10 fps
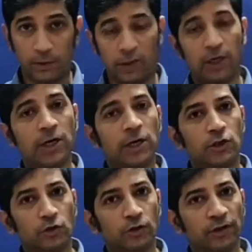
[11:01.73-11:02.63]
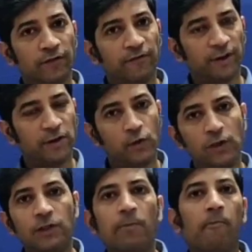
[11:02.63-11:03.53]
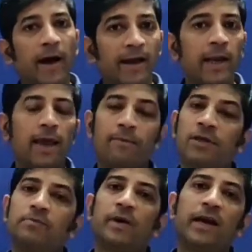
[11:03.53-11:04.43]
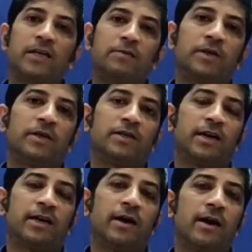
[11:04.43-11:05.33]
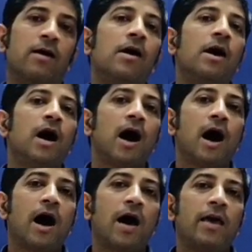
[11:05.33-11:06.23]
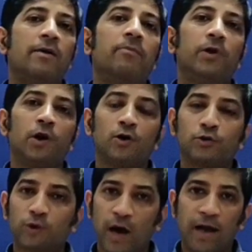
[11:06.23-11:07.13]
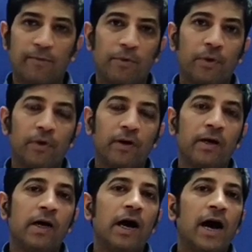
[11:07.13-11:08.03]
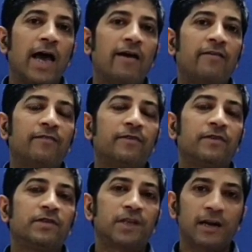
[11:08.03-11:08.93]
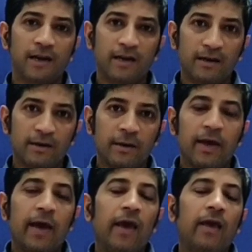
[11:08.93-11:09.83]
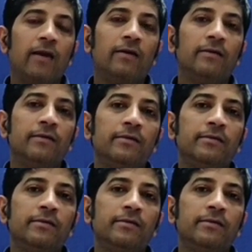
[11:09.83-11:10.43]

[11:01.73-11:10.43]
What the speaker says: switch. So the first switch, my name is Palash Bhattacharya. I belong to Kanpur. I have studied in